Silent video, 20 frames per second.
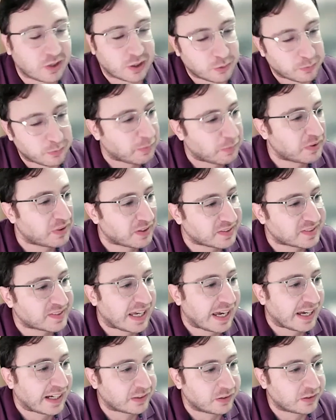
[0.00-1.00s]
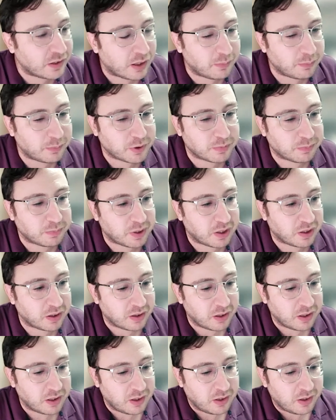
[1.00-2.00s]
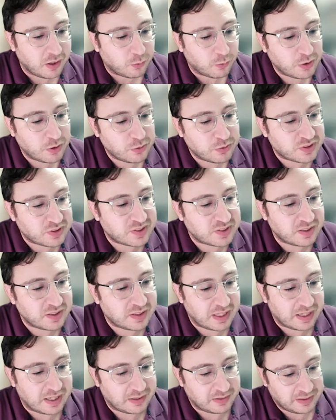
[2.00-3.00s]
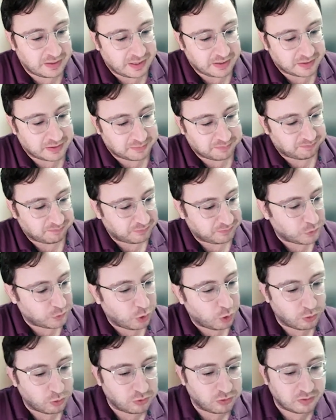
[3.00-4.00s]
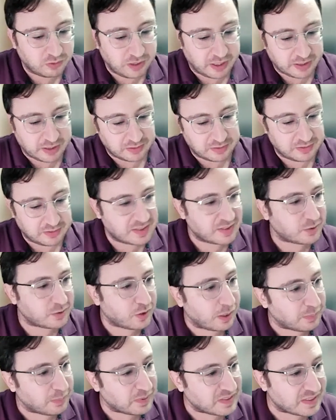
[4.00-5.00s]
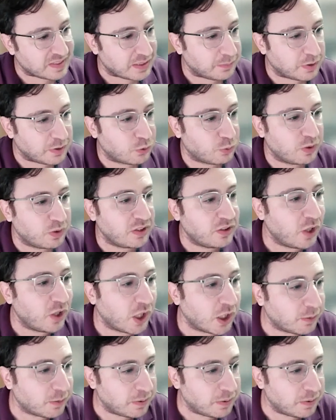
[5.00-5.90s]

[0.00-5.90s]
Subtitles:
I don't remember the exact number, but when you see that like total like discrepancy between young